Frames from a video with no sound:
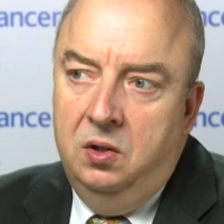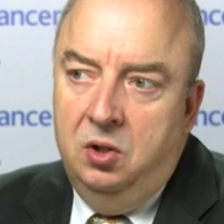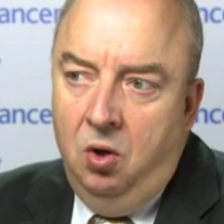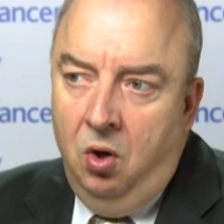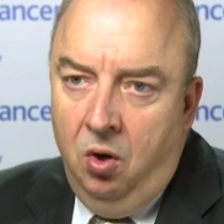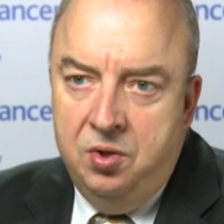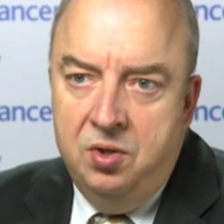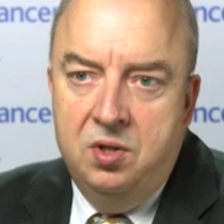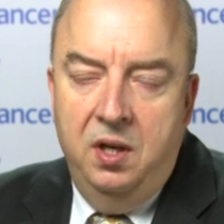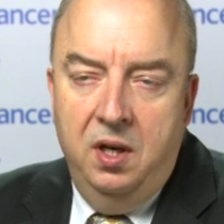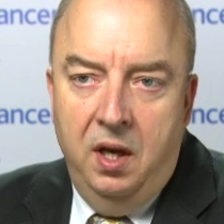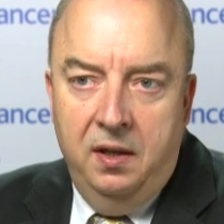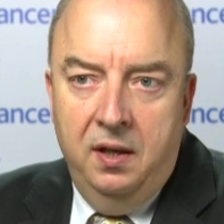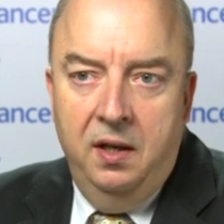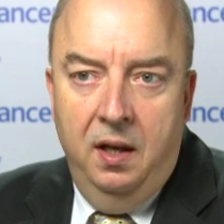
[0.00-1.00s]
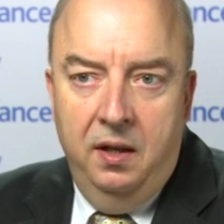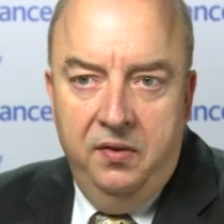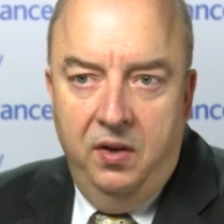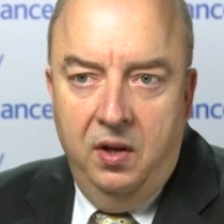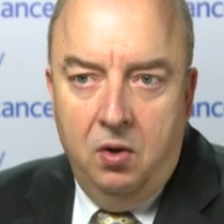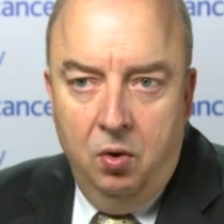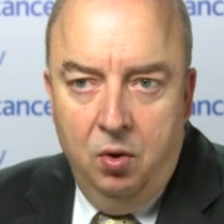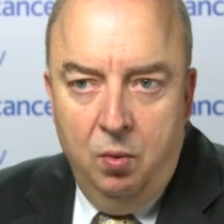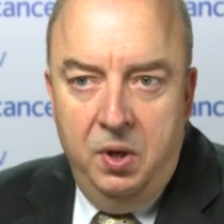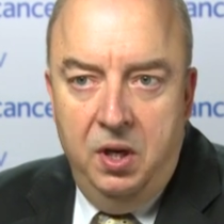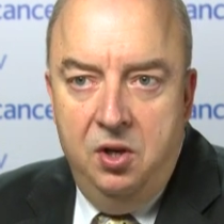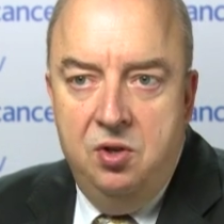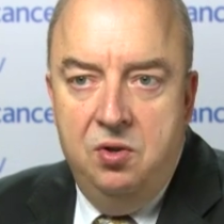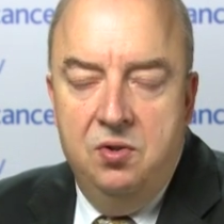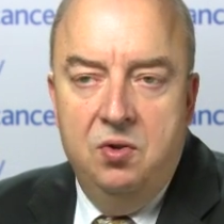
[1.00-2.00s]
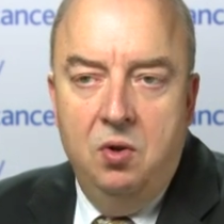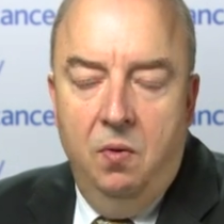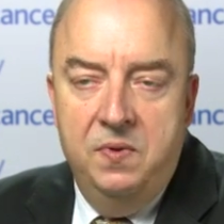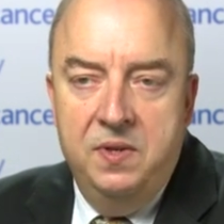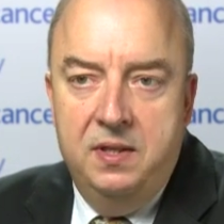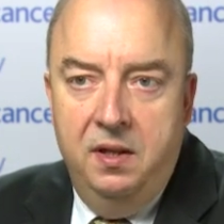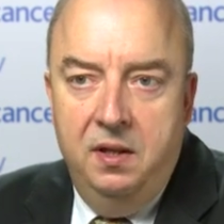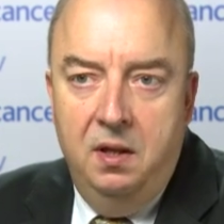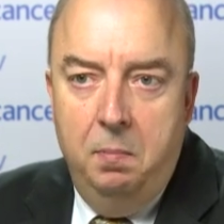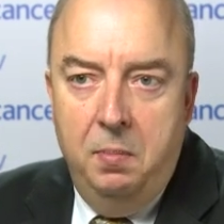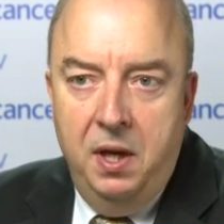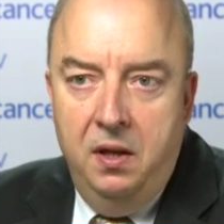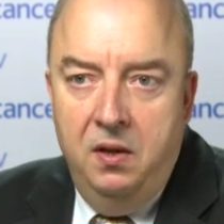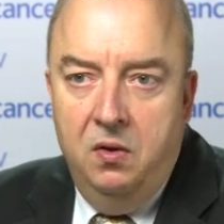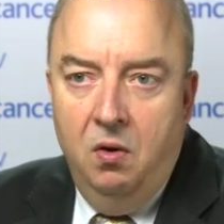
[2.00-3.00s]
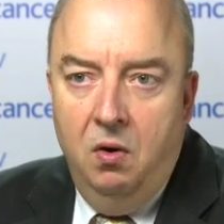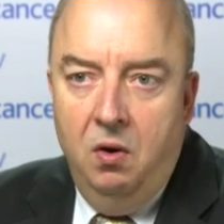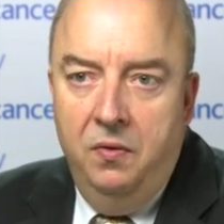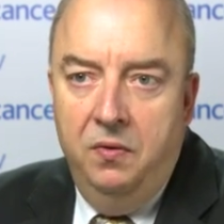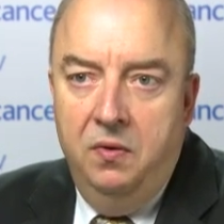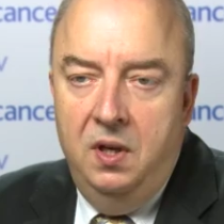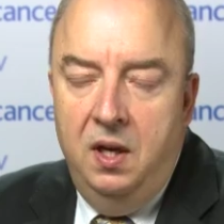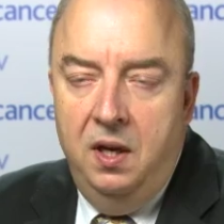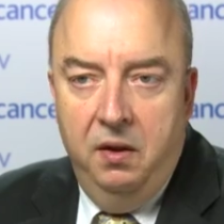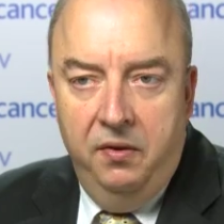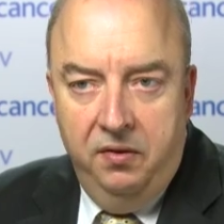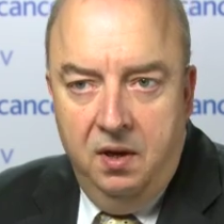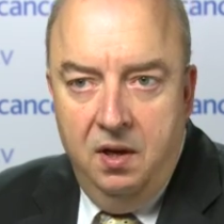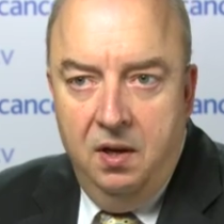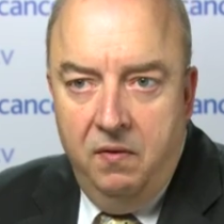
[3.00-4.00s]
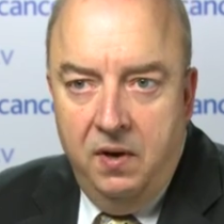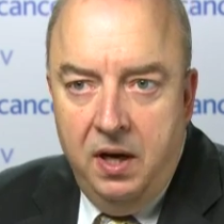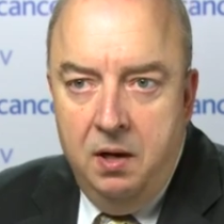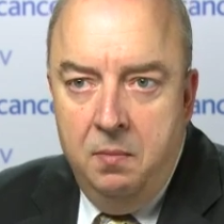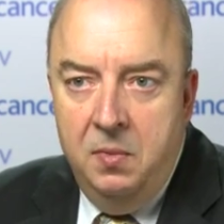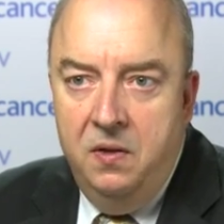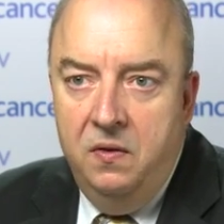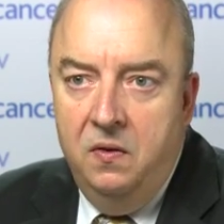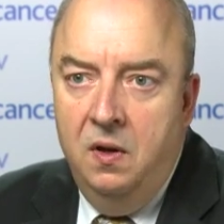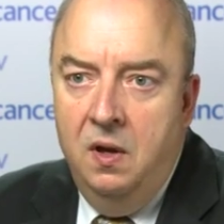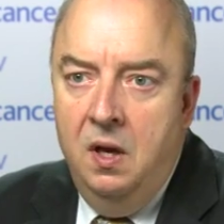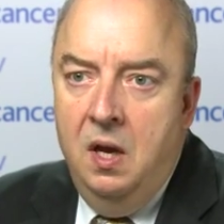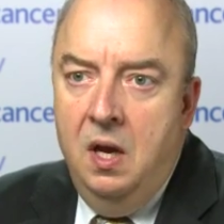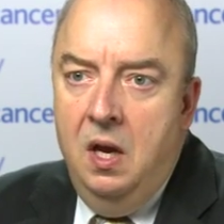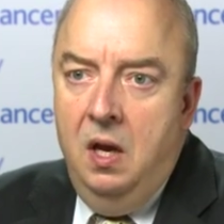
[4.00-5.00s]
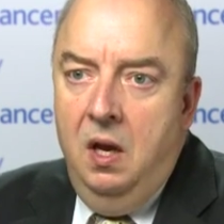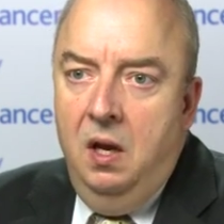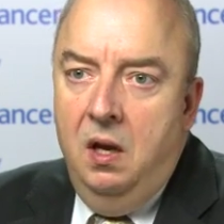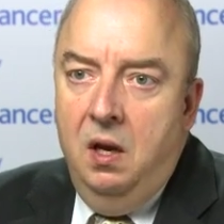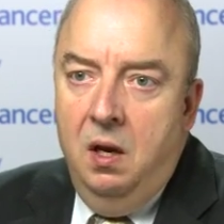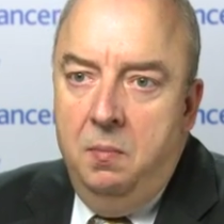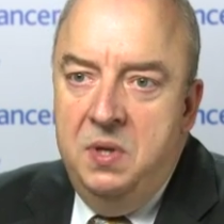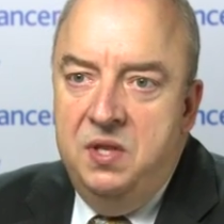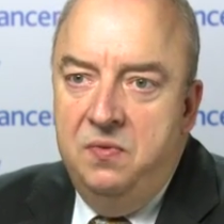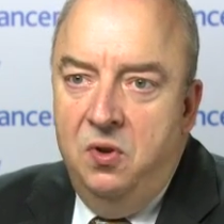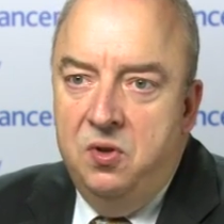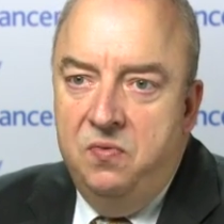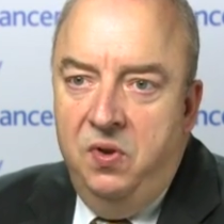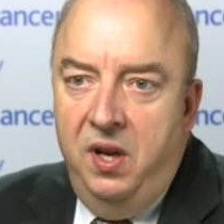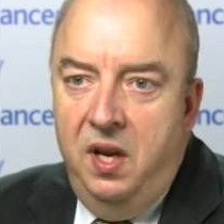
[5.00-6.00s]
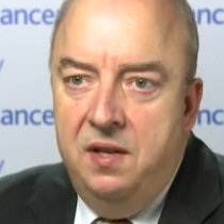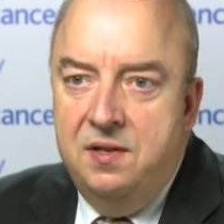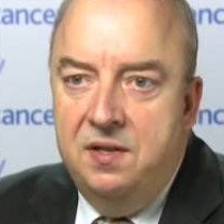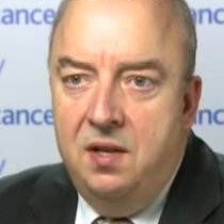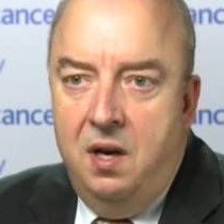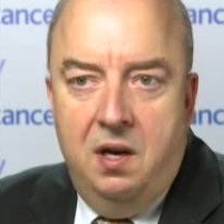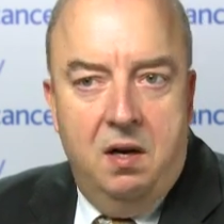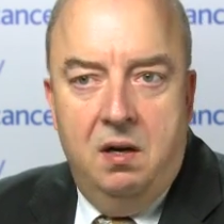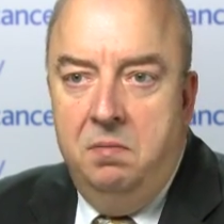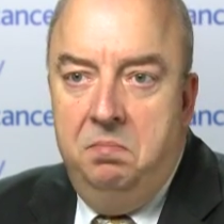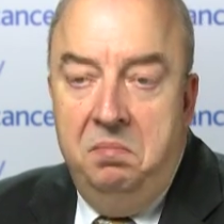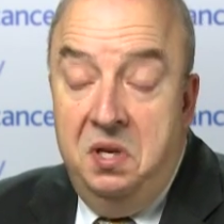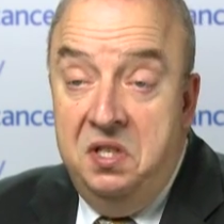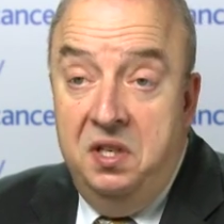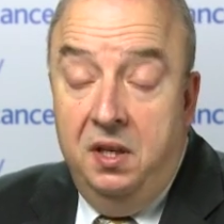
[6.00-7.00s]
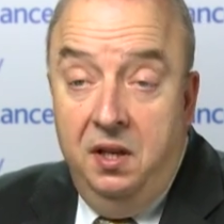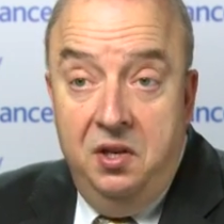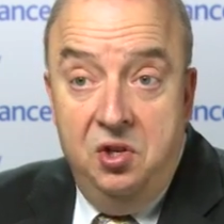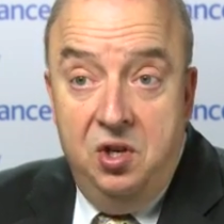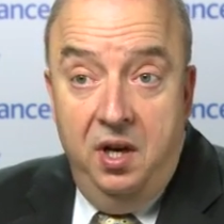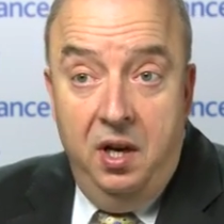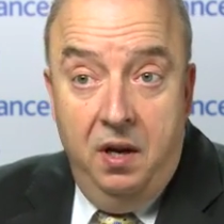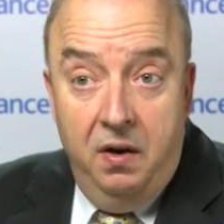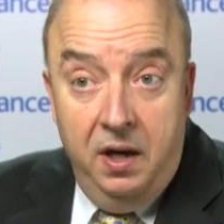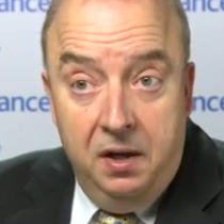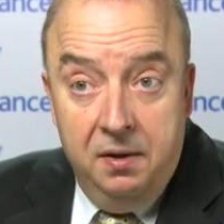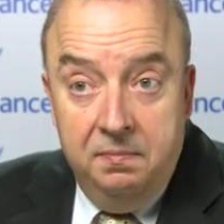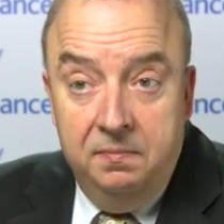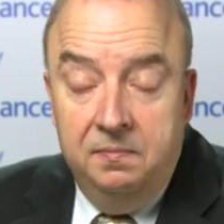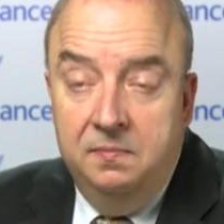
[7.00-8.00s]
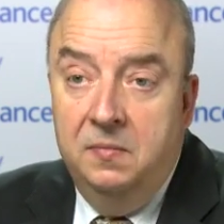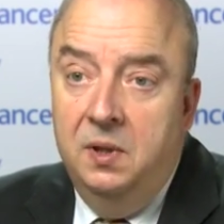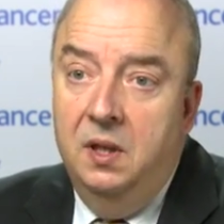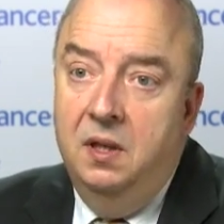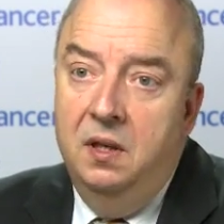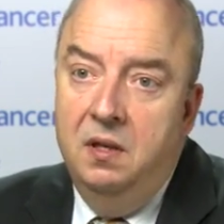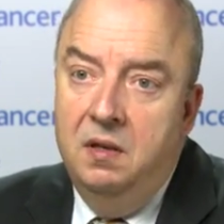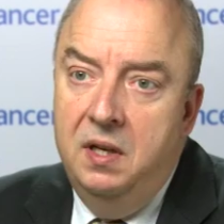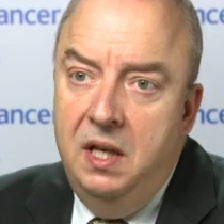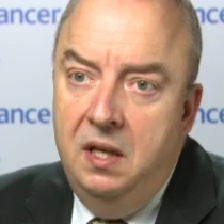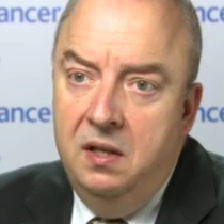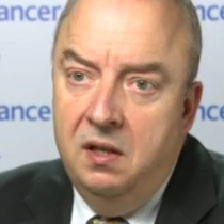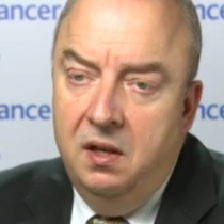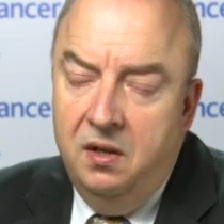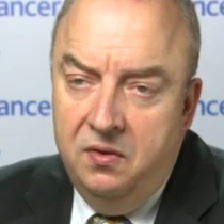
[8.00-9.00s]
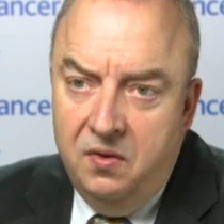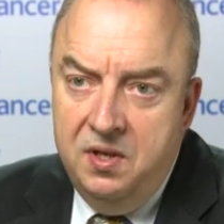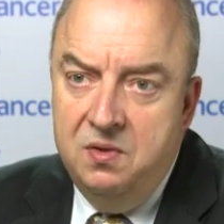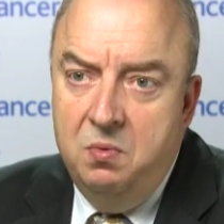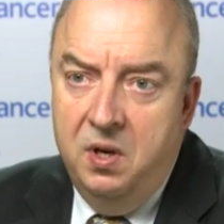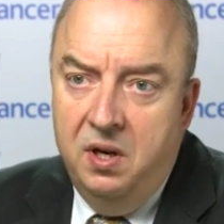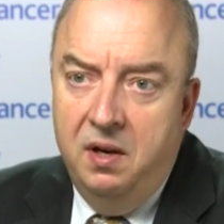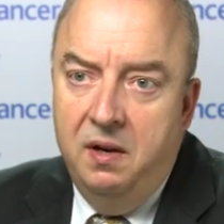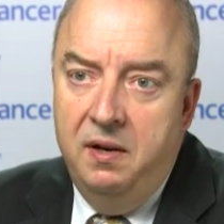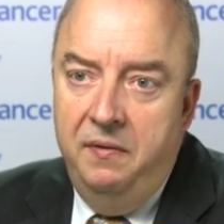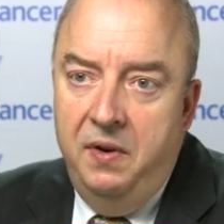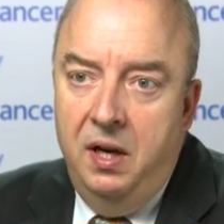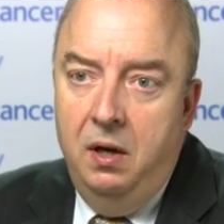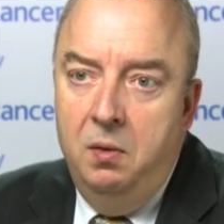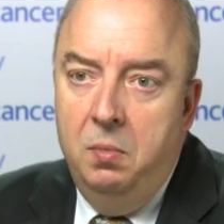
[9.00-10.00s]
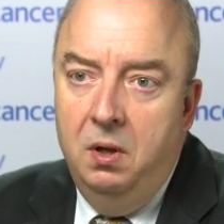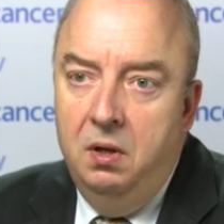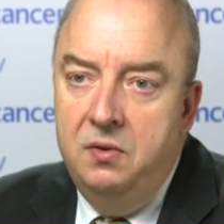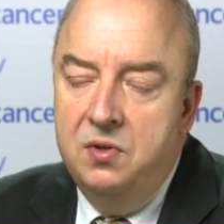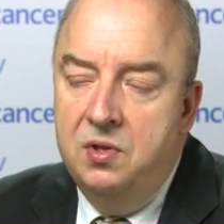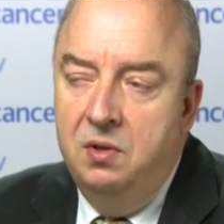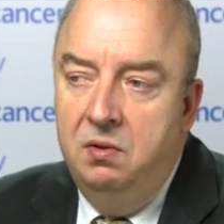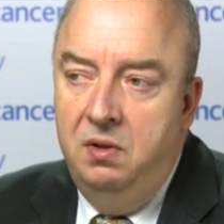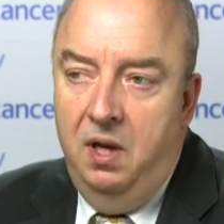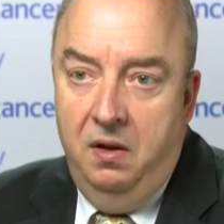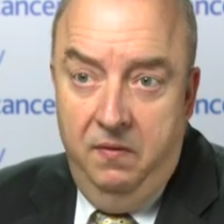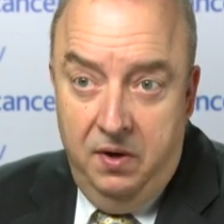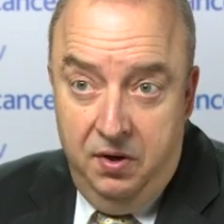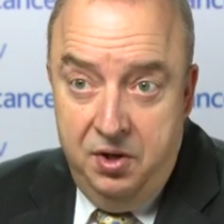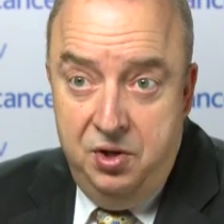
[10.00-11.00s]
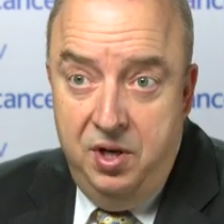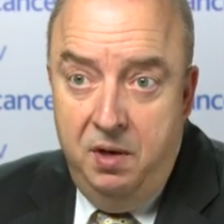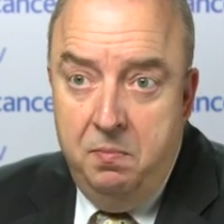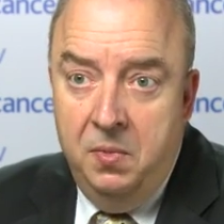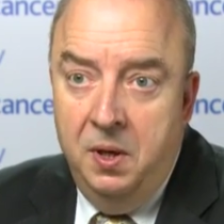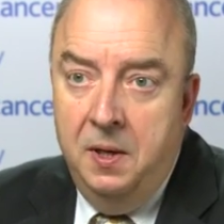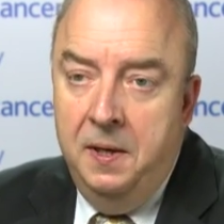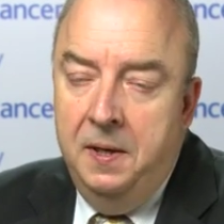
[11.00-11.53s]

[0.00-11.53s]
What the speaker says: Cost and other health economy issues obviously depend on the healthcare environment. Bisphosphonates are basically generic in countries where they are available, so they are very cheap.